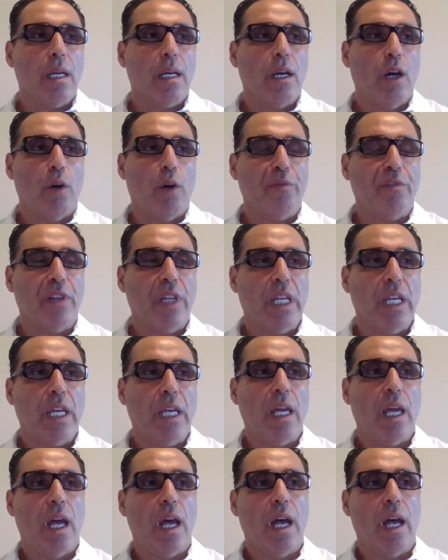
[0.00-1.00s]

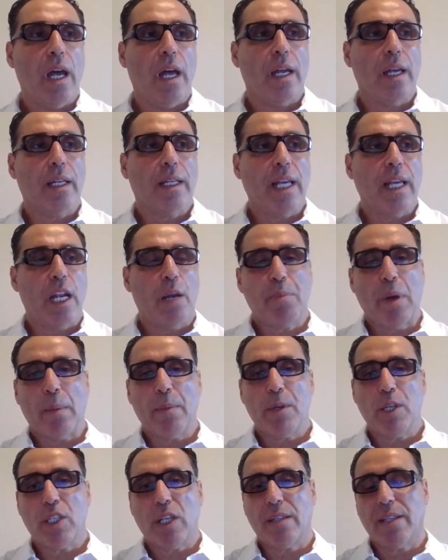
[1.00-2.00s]
hopefully get it
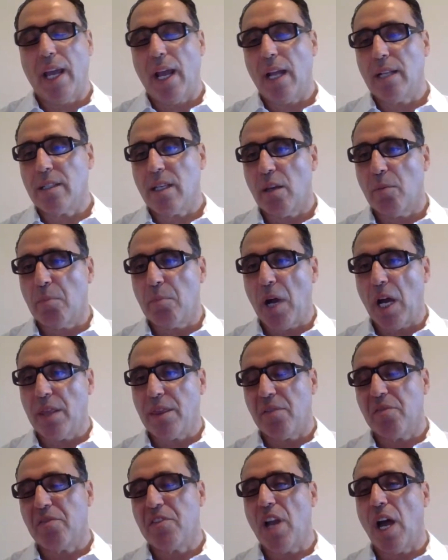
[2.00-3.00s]
published at the end of the
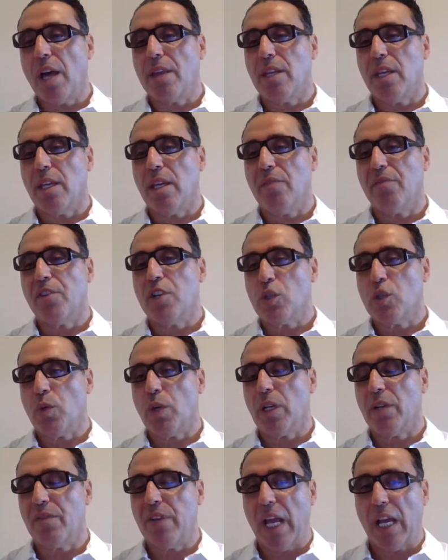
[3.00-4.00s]
month, if not the first
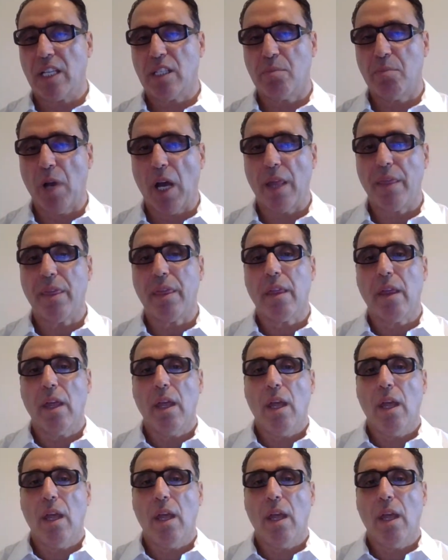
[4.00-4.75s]
week of next month.